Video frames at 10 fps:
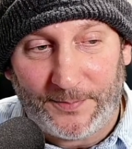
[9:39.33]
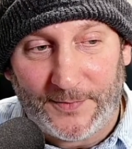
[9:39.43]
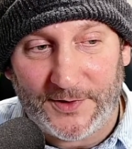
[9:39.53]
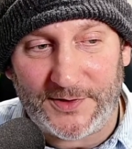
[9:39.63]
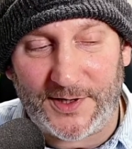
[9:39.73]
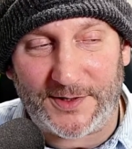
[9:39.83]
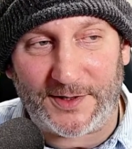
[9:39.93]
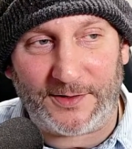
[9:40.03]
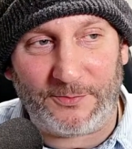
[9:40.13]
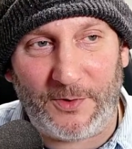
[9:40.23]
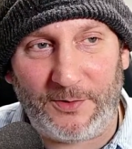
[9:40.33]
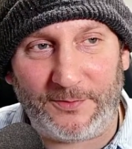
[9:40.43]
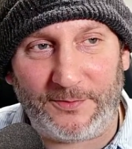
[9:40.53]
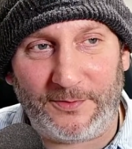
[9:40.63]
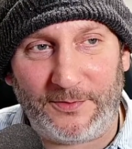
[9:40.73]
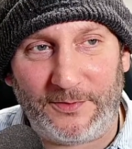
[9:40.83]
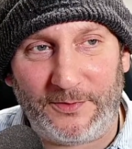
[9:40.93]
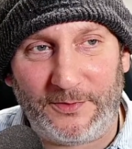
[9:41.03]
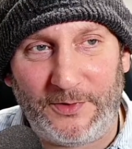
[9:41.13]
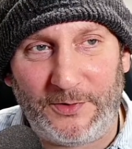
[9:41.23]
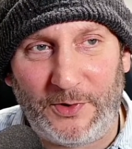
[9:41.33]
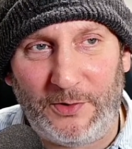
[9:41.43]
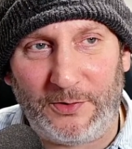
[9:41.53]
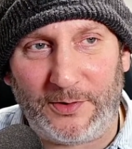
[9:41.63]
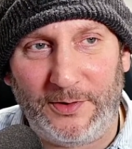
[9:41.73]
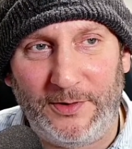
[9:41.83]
she goes, well, the dog